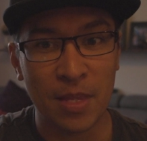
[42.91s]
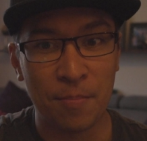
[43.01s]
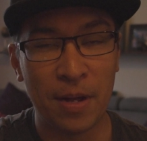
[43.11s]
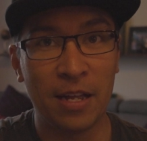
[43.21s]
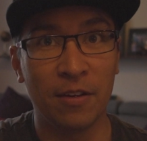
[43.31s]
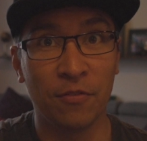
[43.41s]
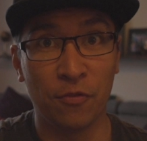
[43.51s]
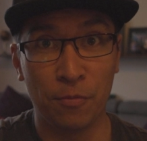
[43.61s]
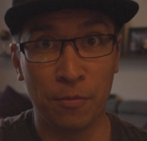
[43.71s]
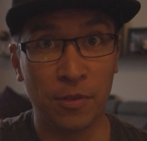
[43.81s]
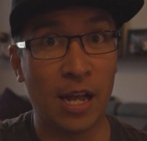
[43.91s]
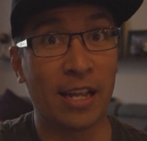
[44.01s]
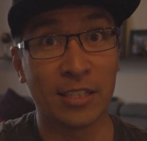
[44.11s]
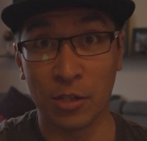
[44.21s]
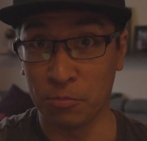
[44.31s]
But I
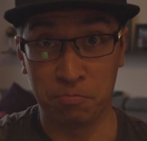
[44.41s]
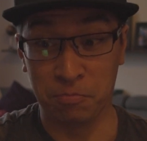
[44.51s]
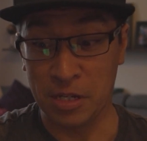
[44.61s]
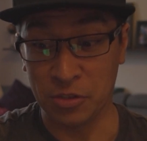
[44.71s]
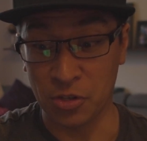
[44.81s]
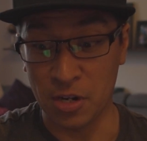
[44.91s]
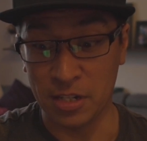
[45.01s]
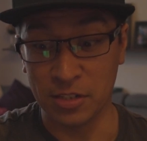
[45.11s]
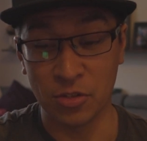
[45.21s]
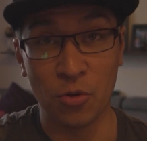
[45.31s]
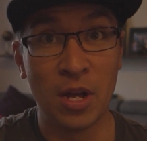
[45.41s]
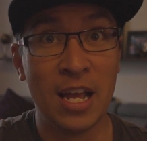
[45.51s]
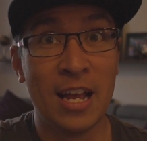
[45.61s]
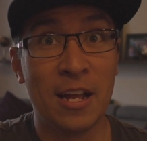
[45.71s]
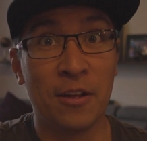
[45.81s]
guess I'll get started. So
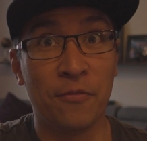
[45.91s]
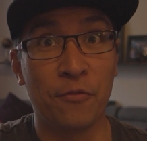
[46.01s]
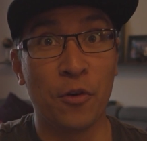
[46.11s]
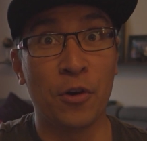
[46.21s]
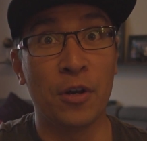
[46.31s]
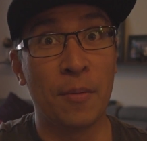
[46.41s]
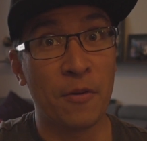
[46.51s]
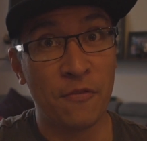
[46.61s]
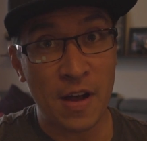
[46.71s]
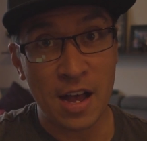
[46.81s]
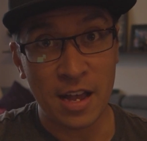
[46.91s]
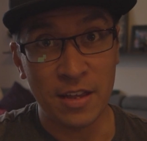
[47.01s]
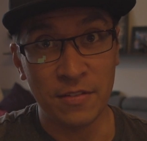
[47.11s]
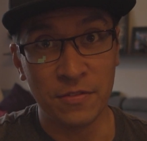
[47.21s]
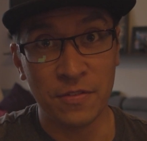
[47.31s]
for number
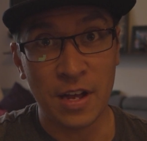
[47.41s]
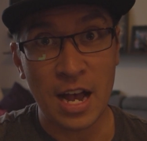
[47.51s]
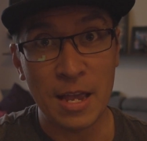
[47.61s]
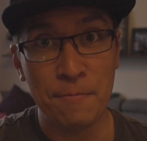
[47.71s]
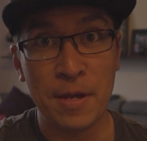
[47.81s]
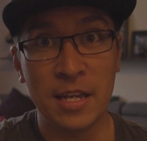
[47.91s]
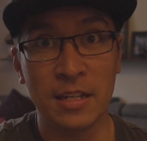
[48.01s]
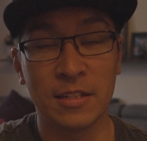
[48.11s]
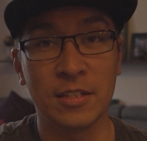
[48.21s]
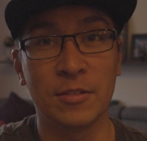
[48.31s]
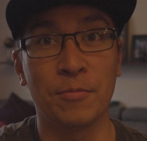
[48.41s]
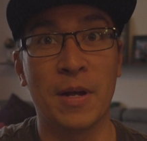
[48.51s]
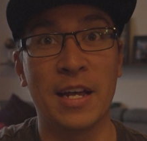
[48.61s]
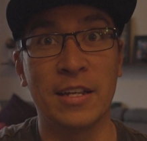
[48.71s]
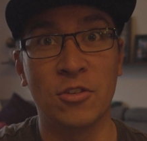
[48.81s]
5, I picked
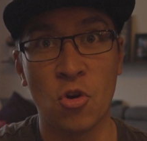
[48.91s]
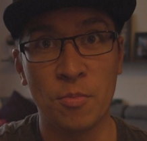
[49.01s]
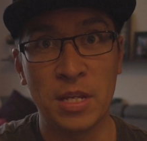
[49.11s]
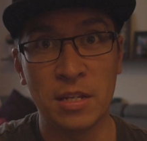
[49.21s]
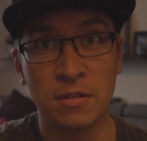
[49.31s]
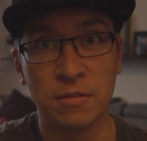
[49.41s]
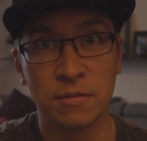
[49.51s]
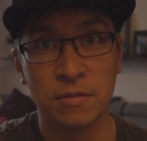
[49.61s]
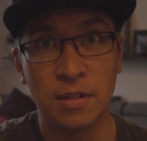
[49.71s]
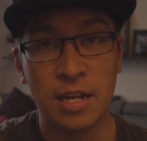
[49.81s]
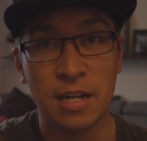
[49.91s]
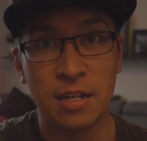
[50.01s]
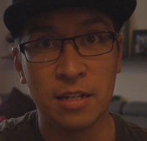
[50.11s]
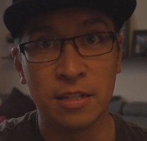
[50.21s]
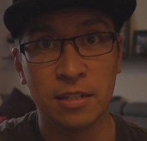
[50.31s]
my TOMEI
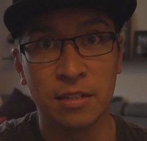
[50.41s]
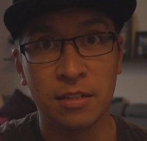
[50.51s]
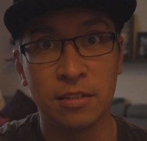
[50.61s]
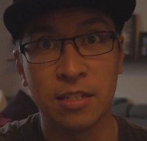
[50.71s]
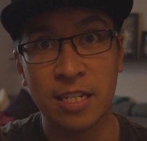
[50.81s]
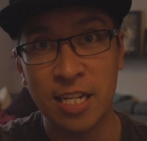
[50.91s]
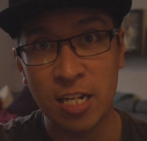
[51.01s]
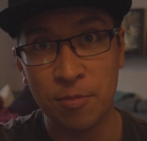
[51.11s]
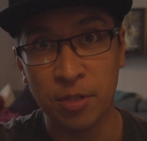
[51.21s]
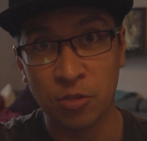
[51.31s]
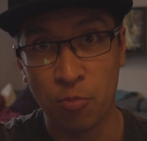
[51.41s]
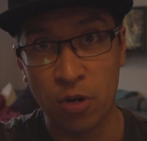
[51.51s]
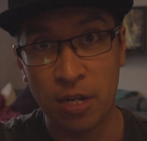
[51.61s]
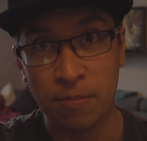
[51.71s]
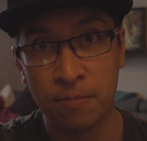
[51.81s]
Titanium
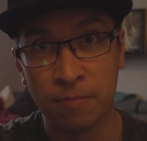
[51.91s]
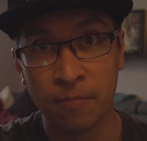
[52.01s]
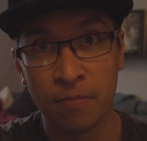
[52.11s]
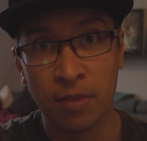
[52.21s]
EXPREME